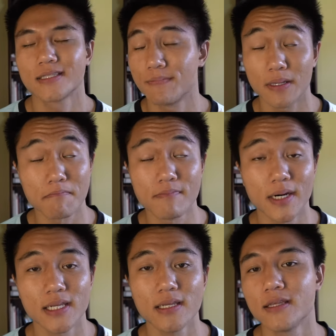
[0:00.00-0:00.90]
It's a bit
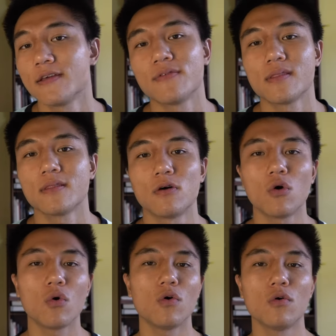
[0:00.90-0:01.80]
muddy given the
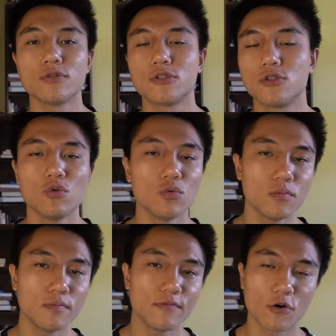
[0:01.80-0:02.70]
whole
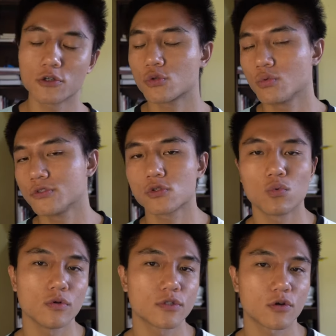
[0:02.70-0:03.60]
Zoom virtual
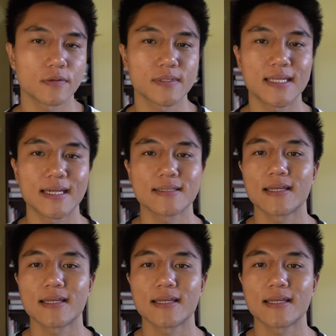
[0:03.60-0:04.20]
school circumstance.